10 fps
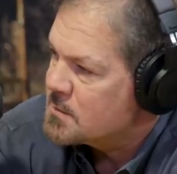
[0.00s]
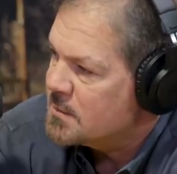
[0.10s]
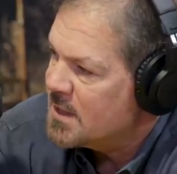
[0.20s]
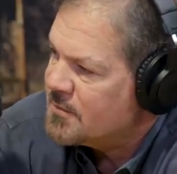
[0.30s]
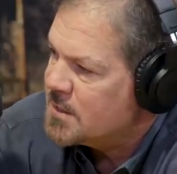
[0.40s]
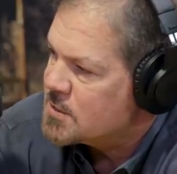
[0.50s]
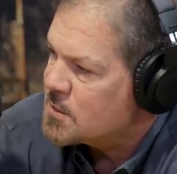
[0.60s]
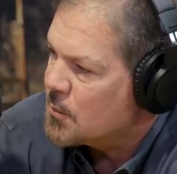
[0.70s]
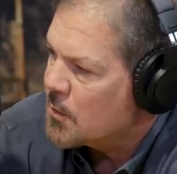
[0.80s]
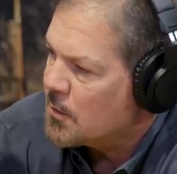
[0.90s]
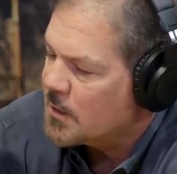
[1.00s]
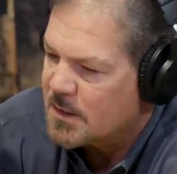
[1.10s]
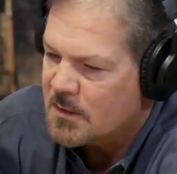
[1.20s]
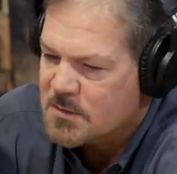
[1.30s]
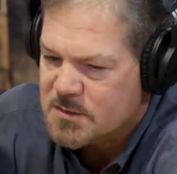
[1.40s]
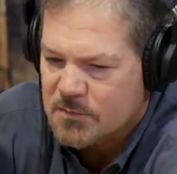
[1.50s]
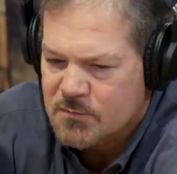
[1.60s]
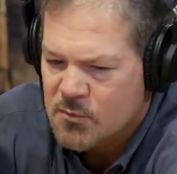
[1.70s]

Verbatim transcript: lifted so early, and all of a sudden,